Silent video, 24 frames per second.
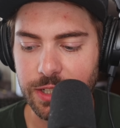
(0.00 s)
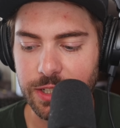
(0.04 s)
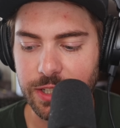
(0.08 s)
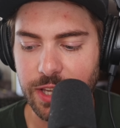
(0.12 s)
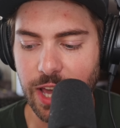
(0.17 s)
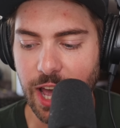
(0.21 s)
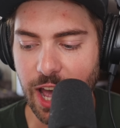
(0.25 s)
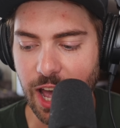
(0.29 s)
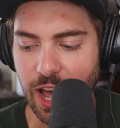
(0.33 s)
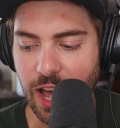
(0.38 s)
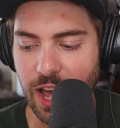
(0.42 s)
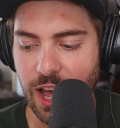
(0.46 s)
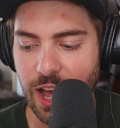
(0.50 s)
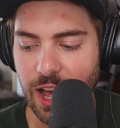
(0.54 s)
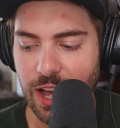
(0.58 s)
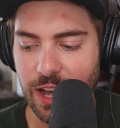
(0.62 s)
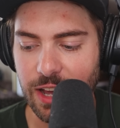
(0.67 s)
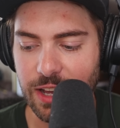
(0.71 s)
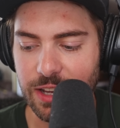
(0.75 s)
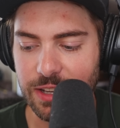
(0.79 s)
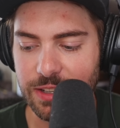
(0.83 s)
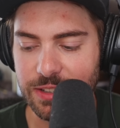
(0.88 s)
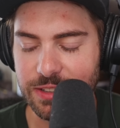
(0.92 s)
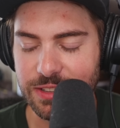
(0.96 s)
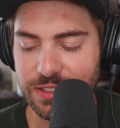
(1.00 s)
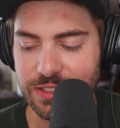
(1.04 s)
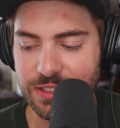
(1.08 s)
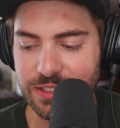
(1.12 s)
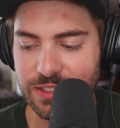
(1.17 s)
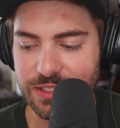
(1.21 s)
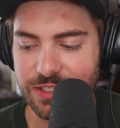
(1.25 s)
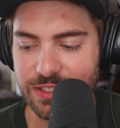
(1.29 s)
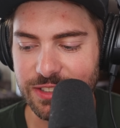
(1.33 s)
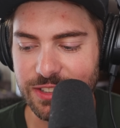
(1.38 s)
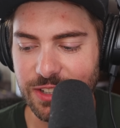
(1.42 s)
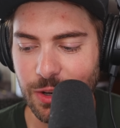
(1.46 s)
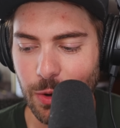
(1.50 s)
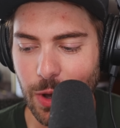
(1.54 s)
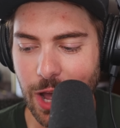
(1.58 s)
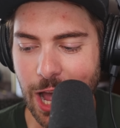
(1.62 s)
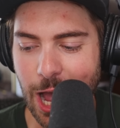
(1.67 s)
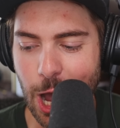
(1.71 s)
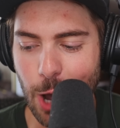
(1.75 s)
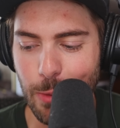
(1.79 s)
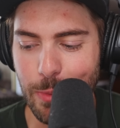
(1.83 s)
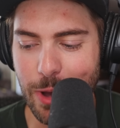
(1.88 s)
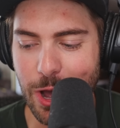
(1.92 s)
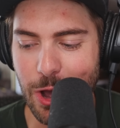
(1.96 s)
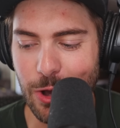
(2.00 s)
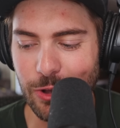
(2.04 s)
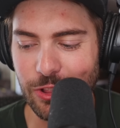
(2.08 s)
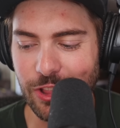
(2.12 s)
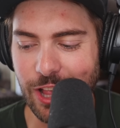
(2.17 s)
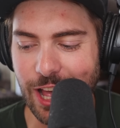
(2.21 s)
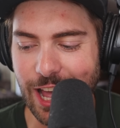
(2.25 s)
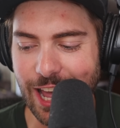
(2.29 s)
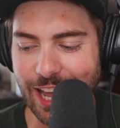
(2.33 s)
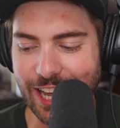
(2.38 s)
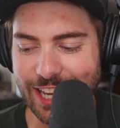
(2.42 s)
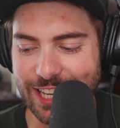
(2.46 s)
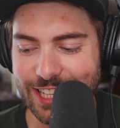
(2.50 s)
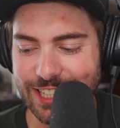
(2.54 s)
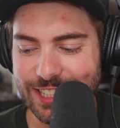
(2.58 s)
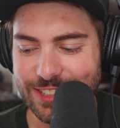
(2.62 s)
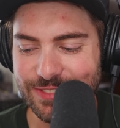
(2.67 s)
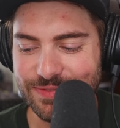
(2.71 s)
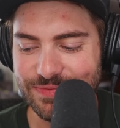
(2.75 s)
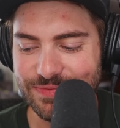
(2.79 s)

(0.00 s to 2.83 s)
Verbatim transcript: yeah, how about like,